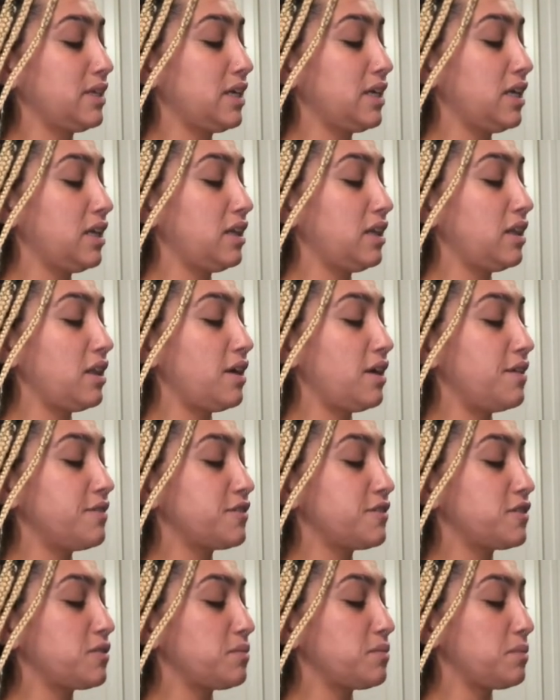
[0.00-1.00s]
He
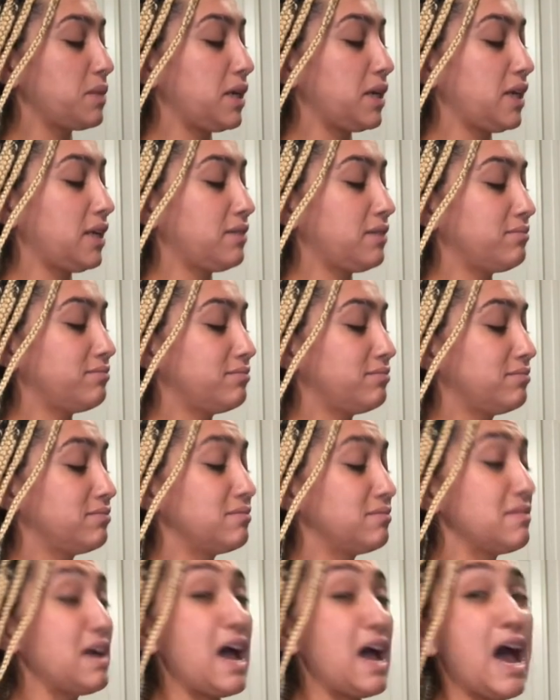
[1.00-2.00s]
loves me.
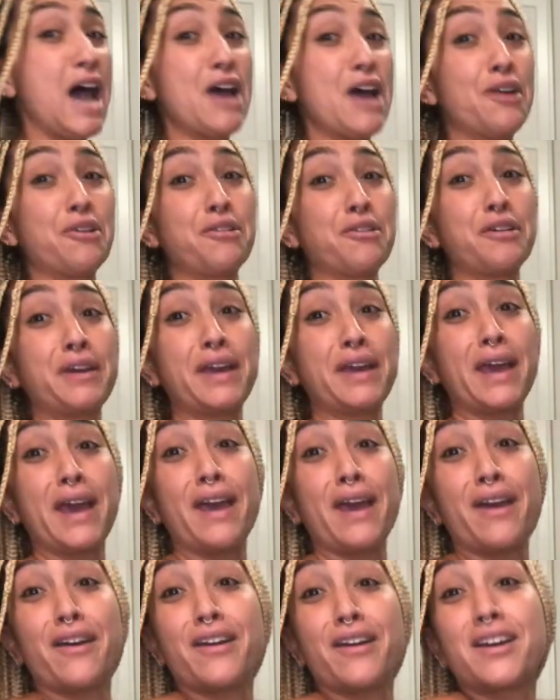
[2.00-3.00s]
I don't
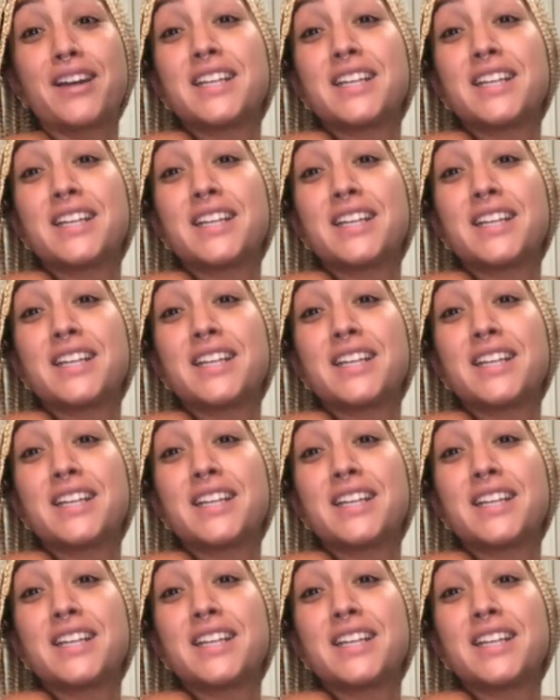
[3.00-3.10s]
care,